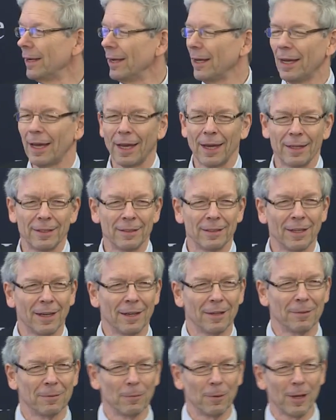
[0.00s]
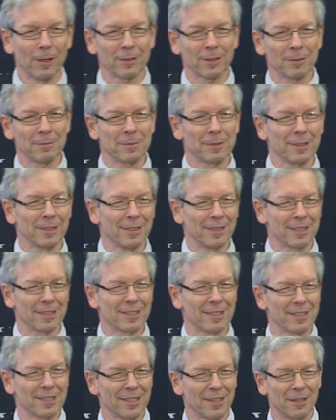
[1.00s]
and uh, welcome to
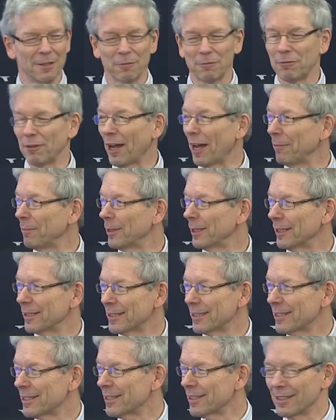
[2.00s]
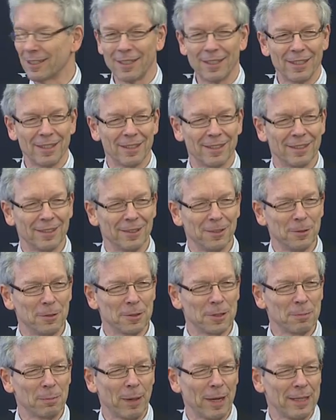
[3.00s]
this uh, fabulous uh, new
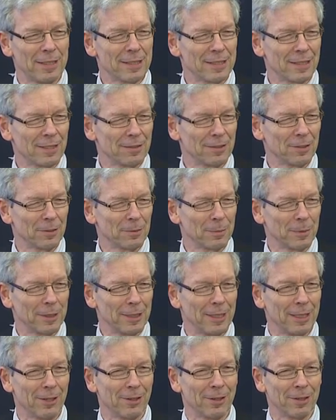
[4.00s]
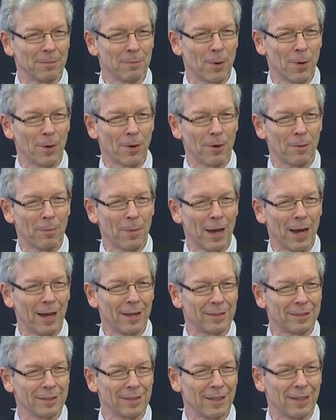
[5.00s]
space that you'll be hearing more
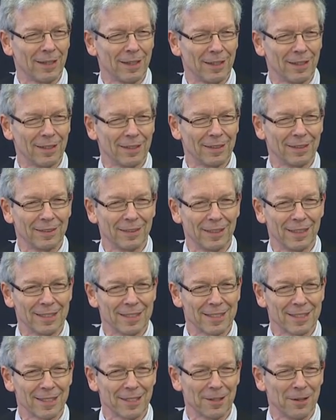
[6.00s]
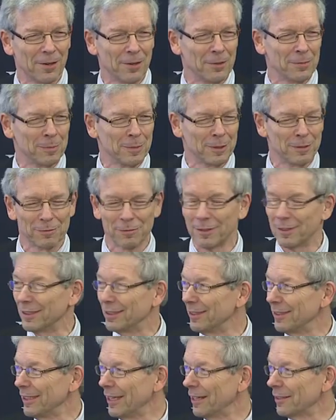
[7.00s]
about uh, as the home of
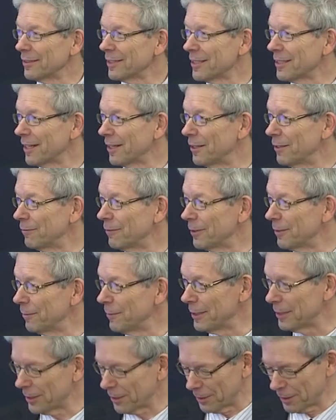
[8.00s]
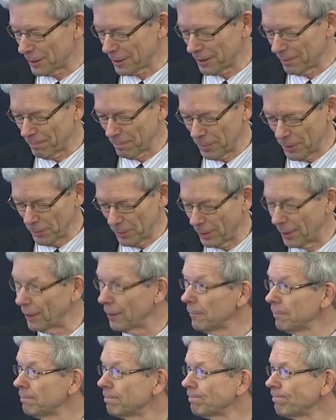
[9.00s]
the Yale Center for Research
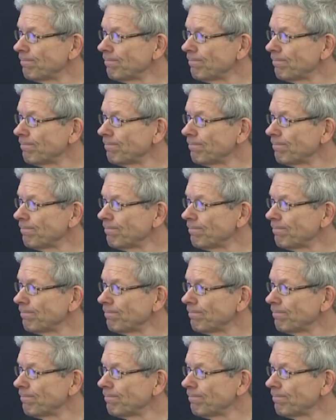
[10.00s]
Computing.